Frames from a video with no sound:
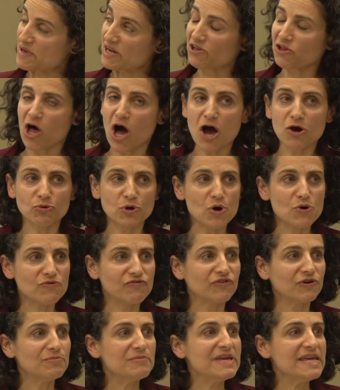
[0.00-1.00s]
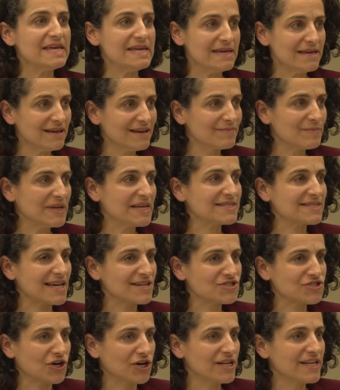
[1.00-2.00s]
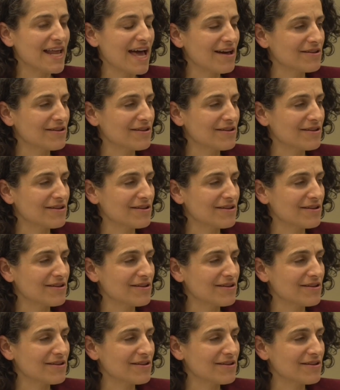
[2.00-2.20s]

been a long road for me because I started